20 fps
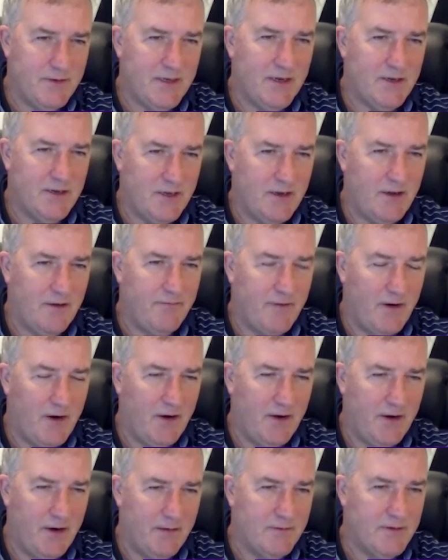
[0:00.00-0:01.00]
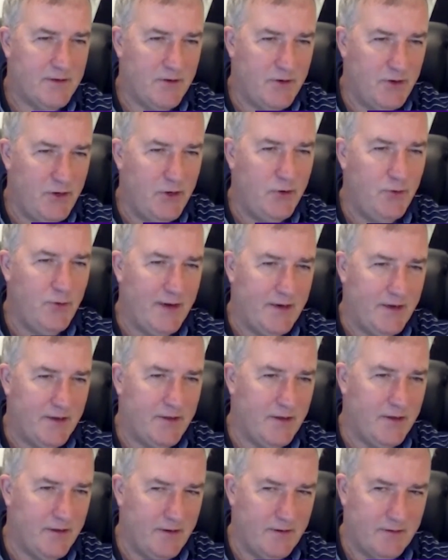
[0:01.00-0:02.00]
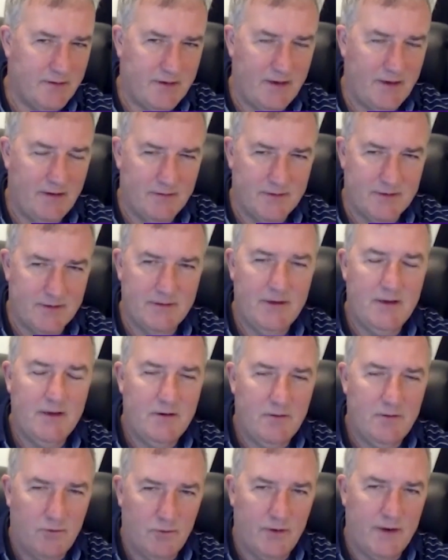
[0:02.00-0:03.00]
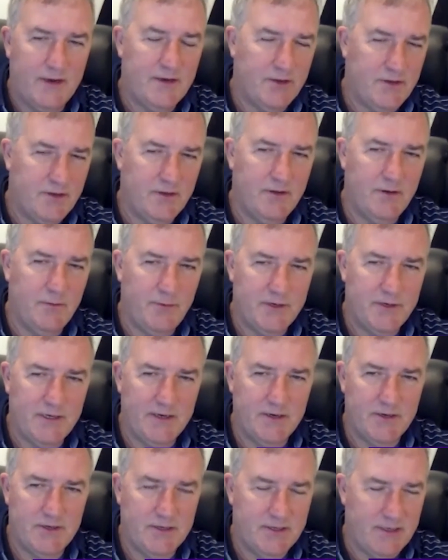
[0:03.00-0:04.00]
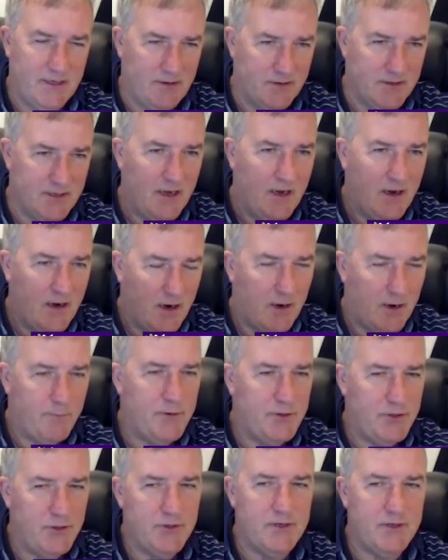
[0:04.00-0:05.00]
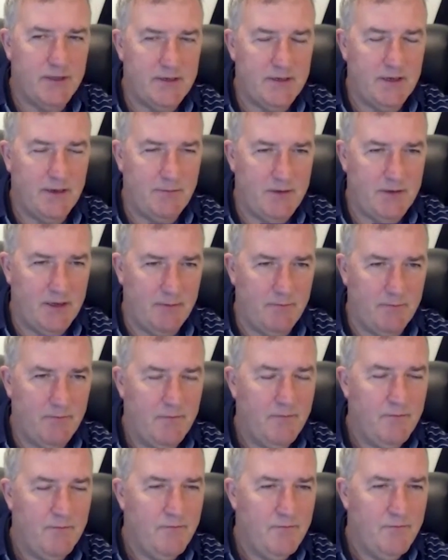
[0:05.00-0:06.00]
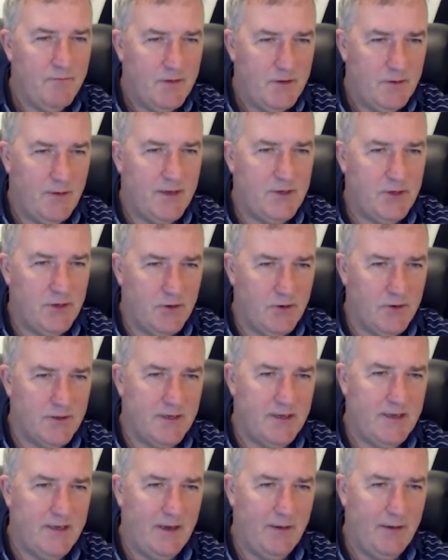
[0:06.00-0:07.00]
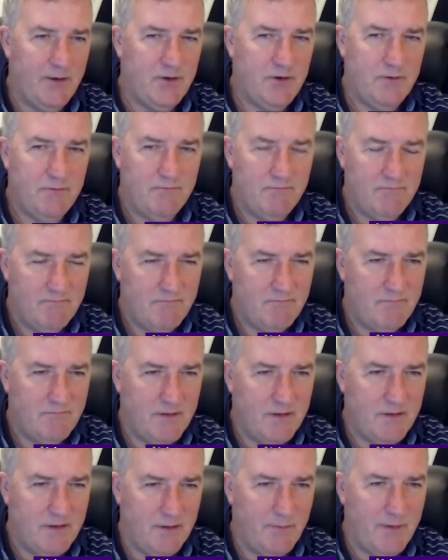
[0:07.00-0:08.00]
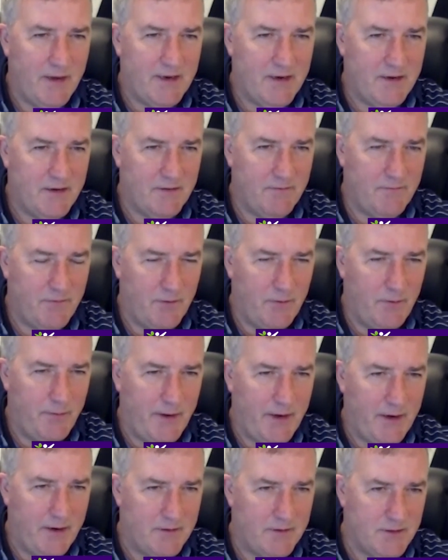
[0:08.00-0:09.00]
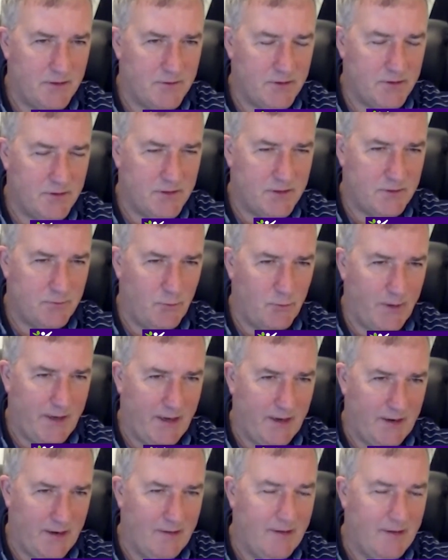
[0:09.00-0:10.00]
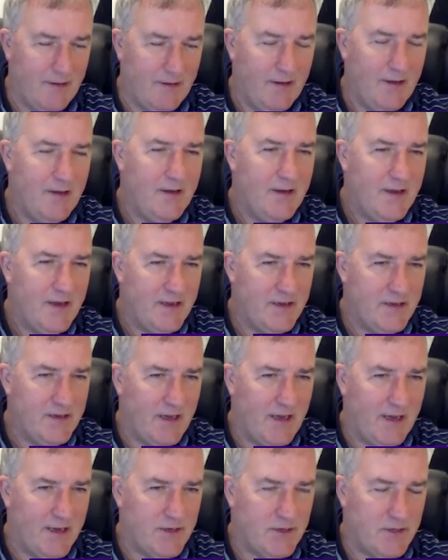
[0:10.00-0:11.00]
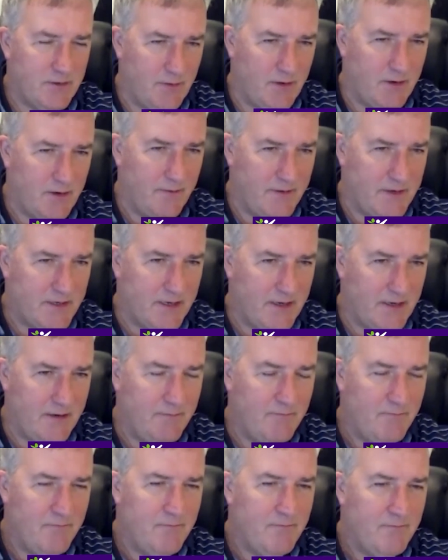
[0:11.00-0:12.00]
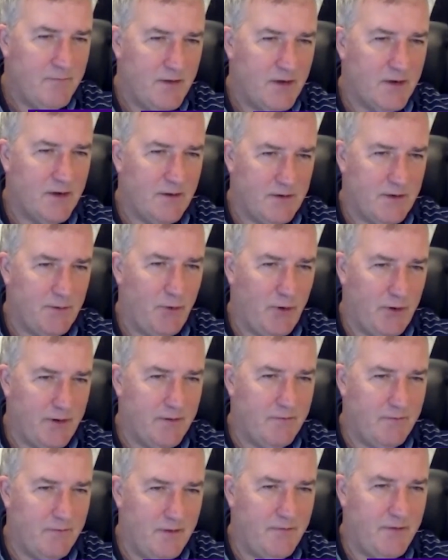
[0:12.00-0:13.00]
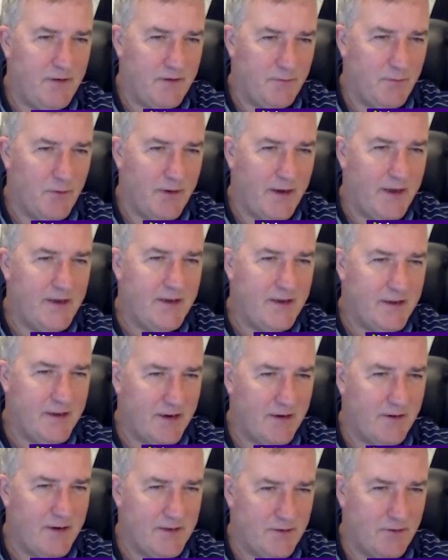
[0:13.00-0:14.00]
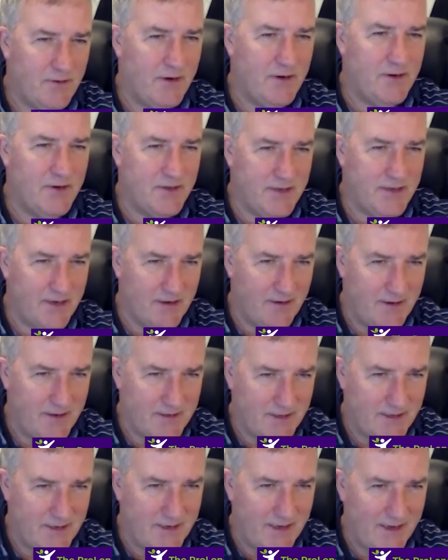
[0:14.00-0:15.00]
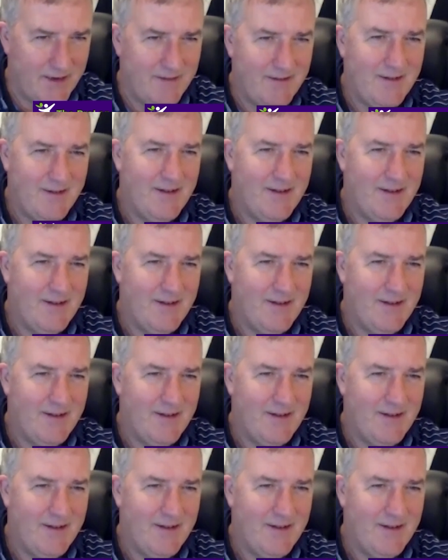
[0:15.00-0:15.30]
actually are fired up. So new endothelial cells or endothelial progenitor cells are produced at the same time. So as you cause the damage, the mechanism for repair is also swinging into action. But obviously, there comes a point, if you smoke 80 cigarettes or 100 cigarettes a day,